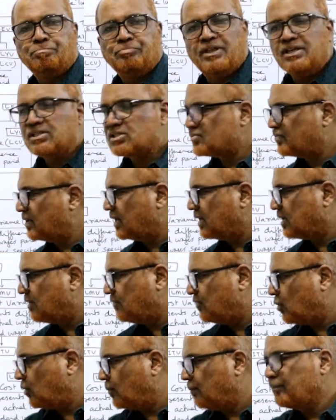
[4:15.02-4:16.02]
This will
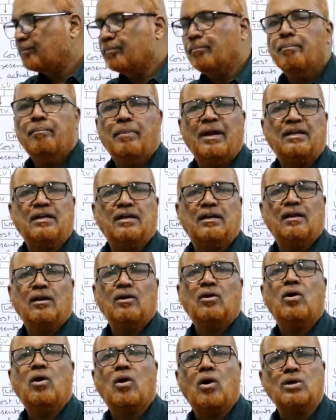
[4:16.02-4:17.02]
give you
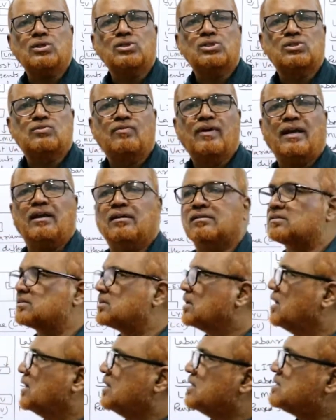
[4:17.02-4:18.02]
material cost variance.